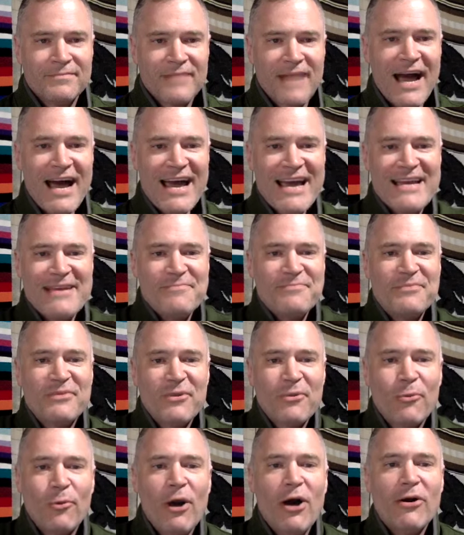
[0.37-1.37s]
Hi,
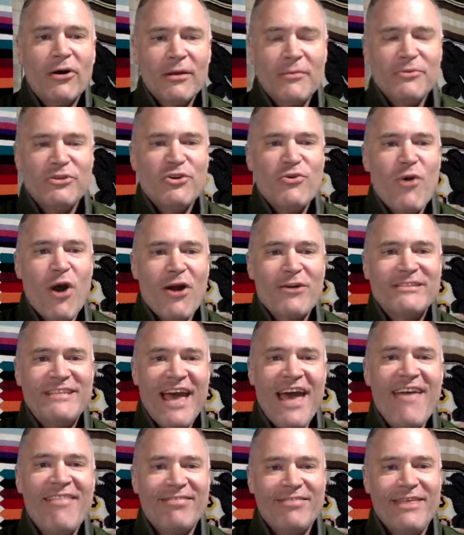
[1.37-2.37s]
welcome to our
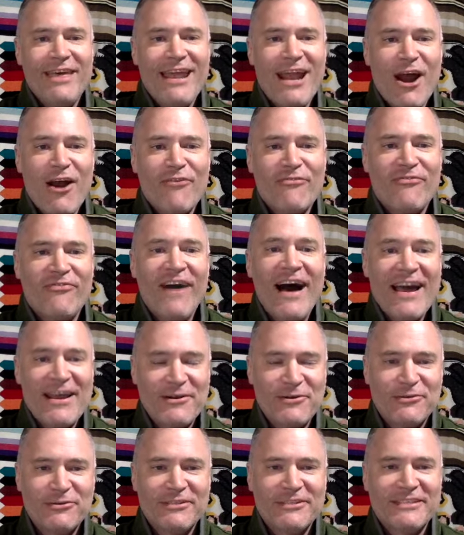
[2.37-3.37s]
10th and our
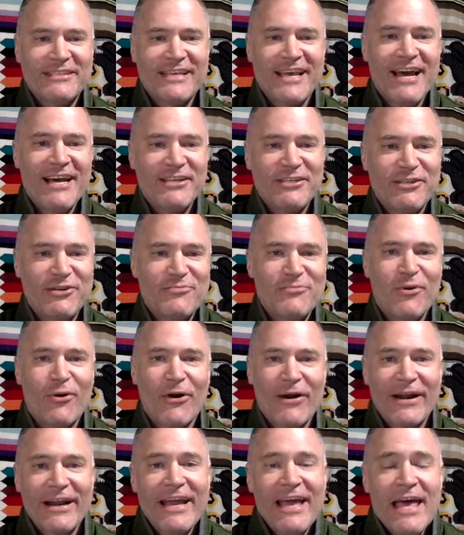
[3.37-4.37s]
final discussion
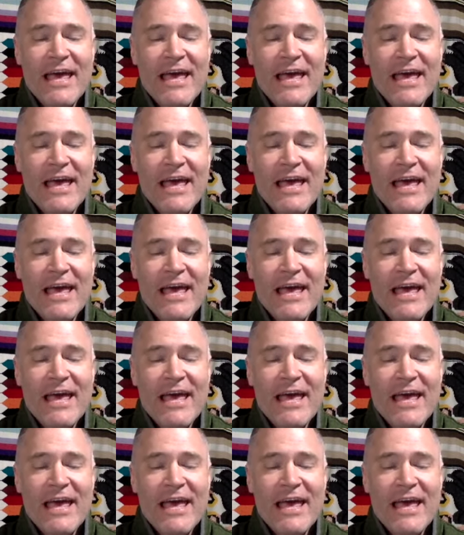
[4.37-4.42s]
board.